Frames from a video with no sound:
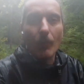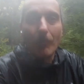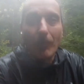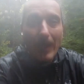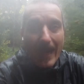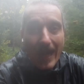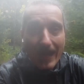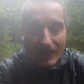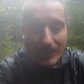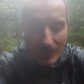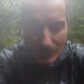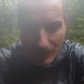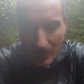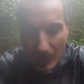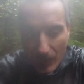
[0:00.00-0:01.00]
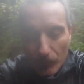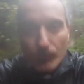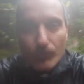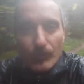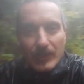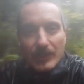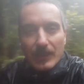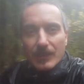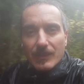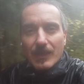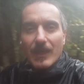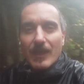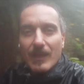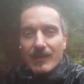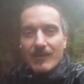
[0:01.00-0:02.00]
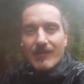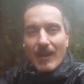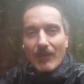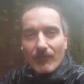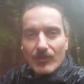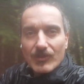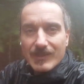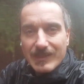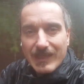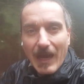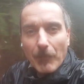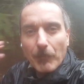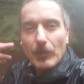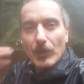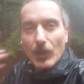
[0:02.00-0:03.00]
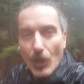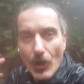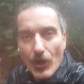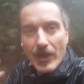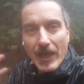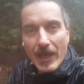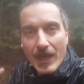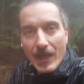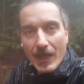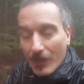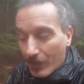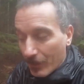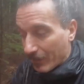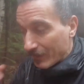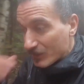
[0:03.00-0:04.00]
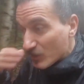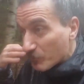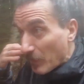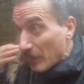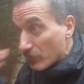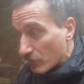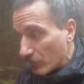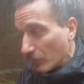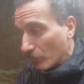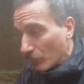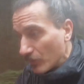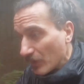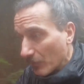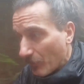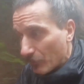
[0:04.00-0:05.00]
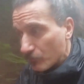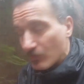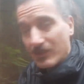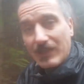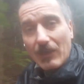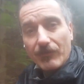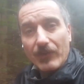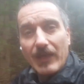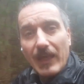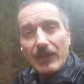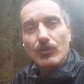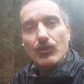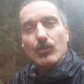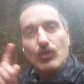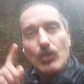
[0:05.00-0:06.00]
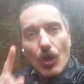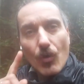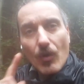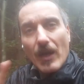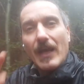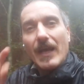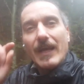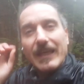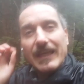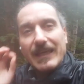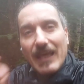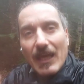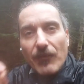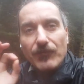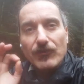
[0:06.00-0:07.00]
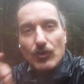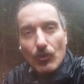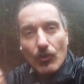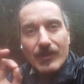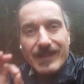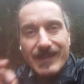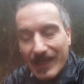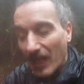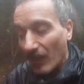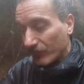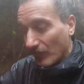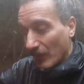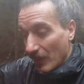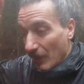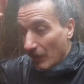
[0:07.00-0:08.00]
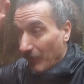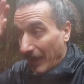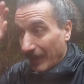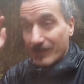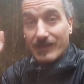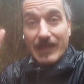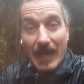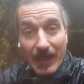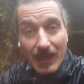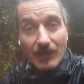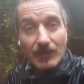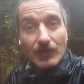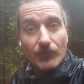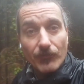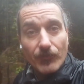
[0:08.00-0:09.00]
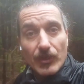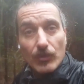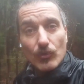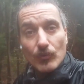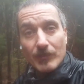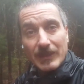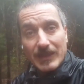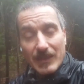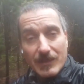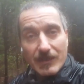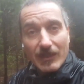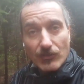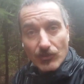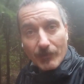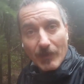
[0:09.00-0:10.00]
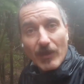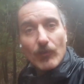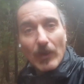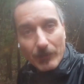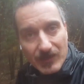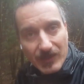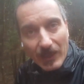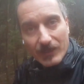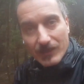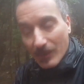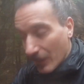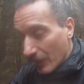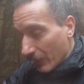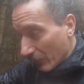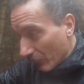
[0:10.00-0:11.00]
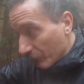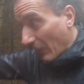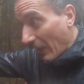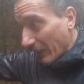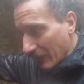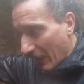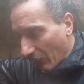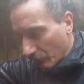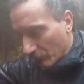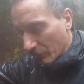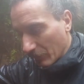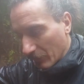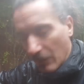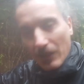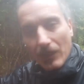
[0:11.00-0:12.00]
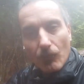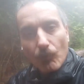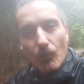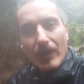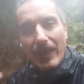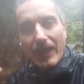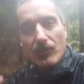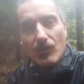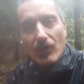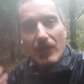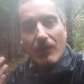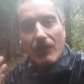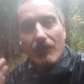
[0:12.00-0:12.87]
Buy it, read, never stop learning, especially learning about yourself and nature. So gift yourself by taking the free human needs test on my website and find out what actually